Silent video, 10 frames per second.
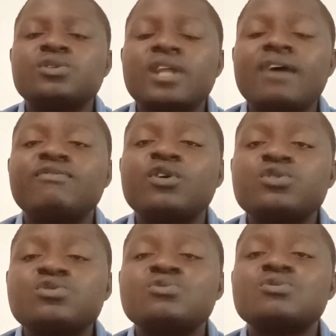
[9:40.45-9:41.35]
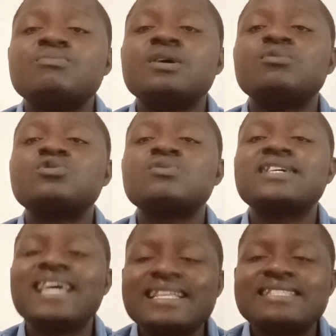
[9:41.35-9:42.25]
in order for you to be able
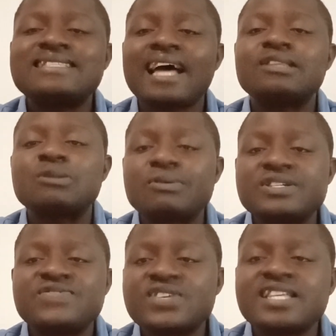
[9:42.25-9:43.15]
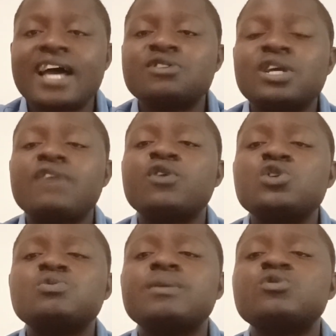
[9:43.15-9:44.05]
to get that tourist visa, in
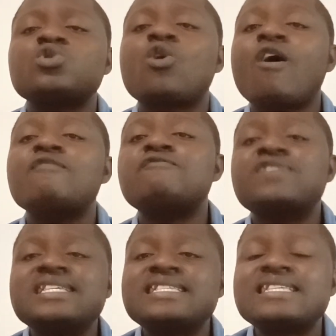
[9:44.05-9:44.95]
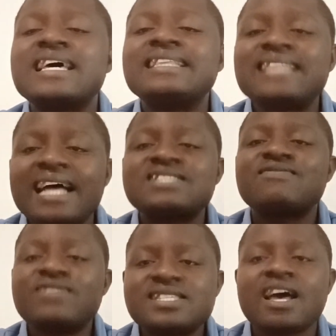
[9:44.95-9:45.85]
order for you to be able to convince
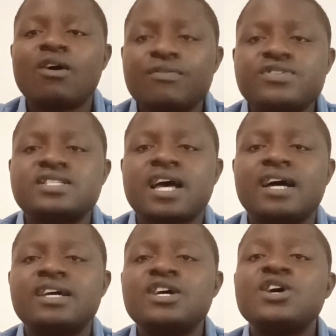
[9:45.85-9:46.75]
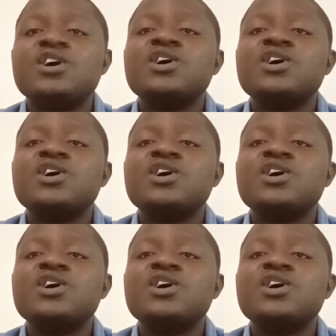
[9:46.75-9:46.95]
that visa officer.